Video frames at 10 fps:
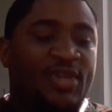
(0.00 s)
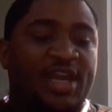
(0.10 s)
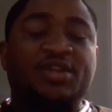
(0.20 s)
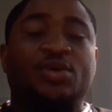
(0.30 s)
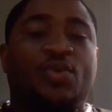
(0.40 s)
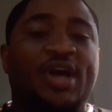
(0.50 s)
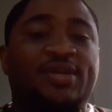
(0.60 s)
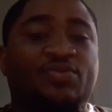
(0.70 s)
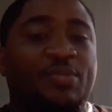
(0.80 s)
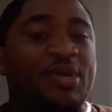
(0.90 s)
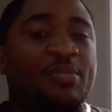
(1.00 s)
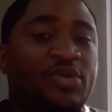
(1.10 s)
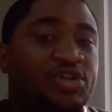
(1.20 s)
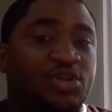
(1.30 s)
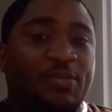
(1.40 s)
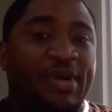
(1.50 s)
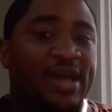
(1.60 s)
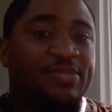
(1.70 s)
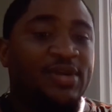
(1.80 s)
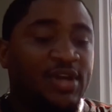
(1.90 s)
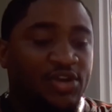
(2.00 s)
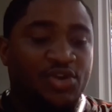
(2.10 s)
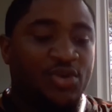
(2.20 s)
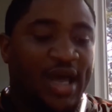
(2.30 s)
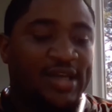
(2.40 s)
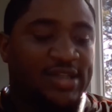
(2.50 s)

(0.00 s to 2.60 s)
either way, remember, it's your baby. You got to